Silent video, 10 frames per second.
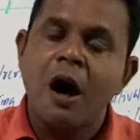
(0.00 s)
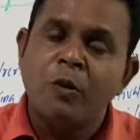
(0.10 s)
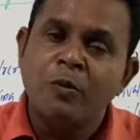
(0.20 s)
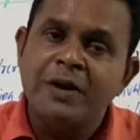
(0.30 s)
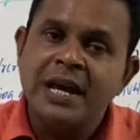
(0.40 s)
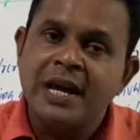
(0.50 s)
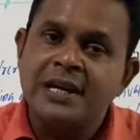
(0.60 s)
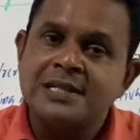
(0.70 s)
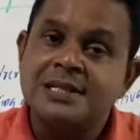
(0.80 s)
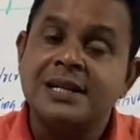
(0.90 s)
how we
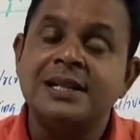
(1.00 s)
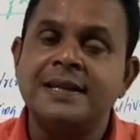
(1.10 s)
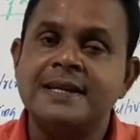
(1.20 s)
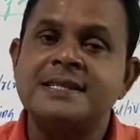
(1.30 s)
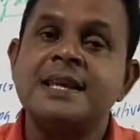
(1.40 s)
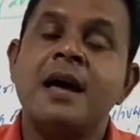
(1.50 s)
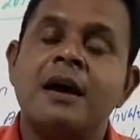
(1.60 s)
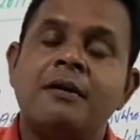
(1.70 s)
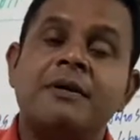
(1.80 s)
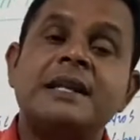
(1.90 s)
can turn this
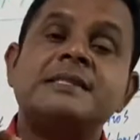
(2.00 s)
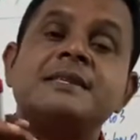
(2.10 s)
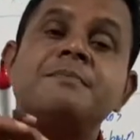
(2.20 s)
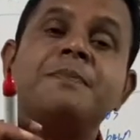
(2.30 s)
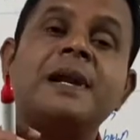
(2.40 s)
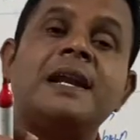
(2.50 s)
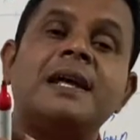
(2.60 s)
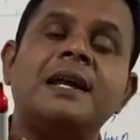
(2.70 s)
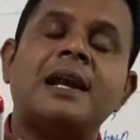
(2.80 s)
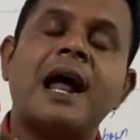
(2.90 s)
very
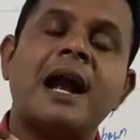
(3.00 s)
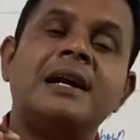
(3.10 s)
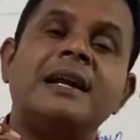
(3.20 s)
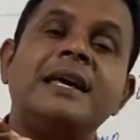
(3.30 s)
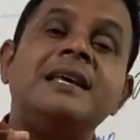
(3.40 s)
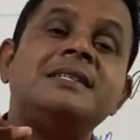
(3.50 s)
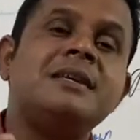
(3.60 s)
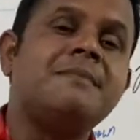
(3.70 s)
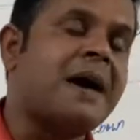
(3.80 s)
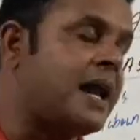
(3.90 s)
simpler and
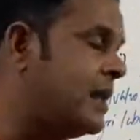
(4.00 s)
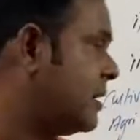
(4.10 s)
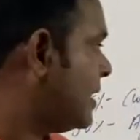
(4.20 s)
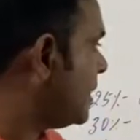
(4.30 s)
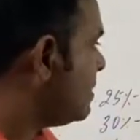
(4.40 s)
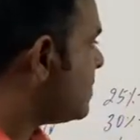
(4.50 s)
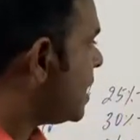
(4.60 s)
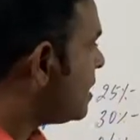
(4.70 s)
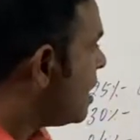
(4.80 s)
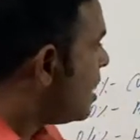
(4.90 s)
easy manner, nothing
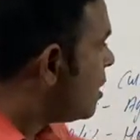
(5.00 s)
but